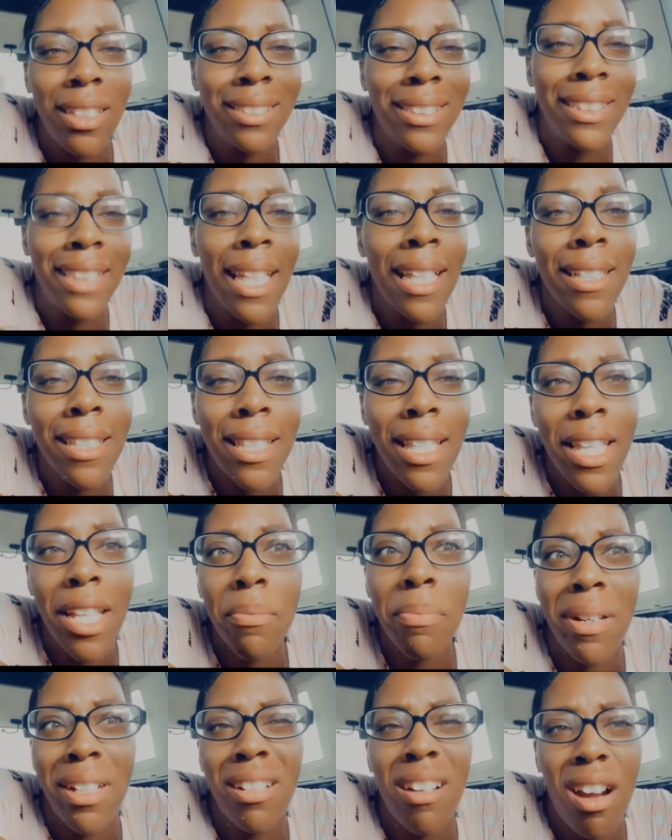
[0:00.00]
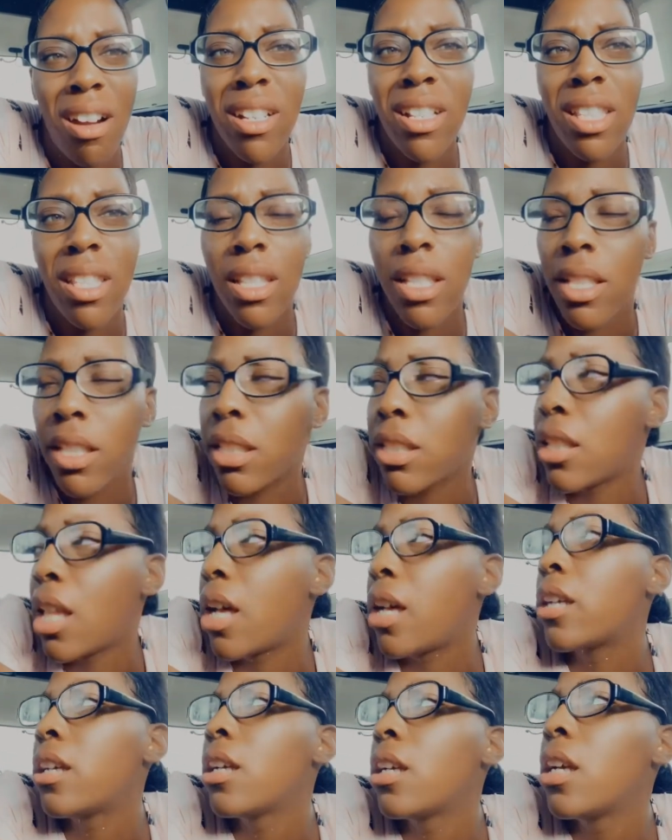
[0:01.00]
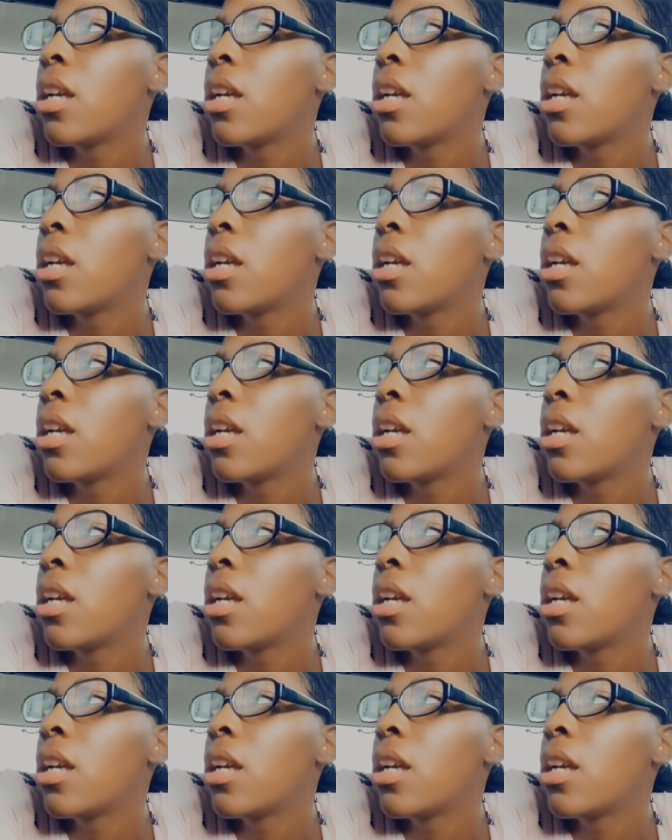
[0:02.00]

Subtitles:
seasick, but car sick. Like,